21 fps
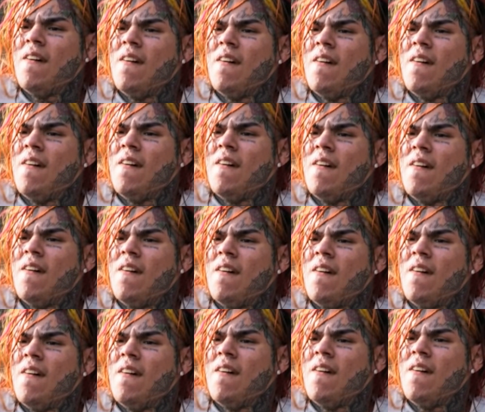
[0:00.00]

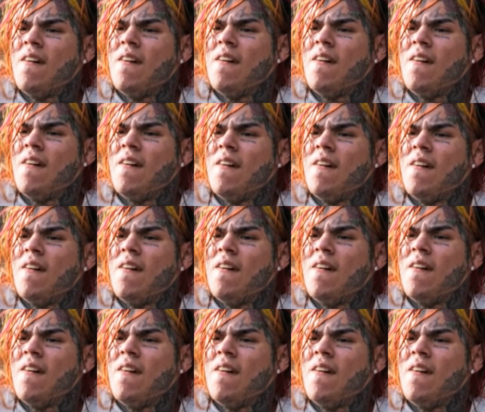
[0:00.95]

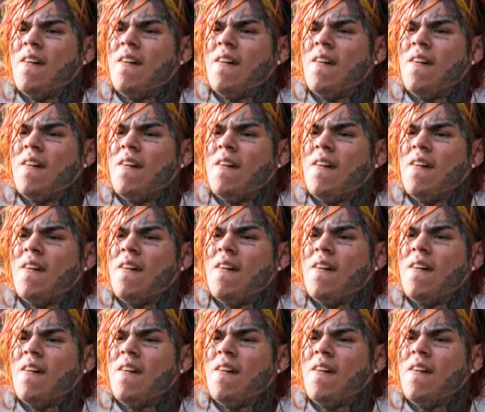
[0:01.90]

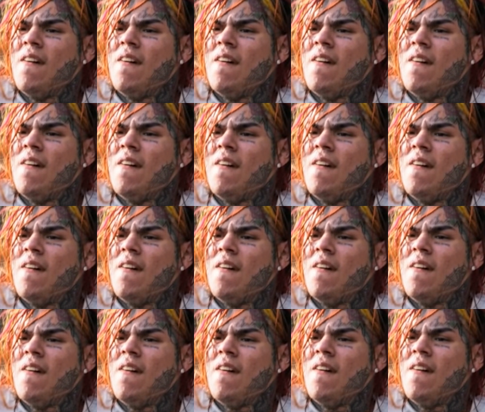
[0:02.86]

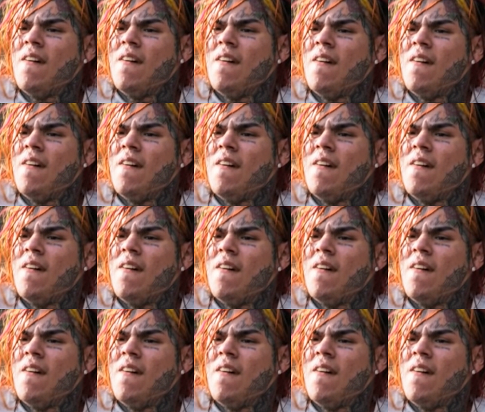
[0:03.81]
The person shown says nothing.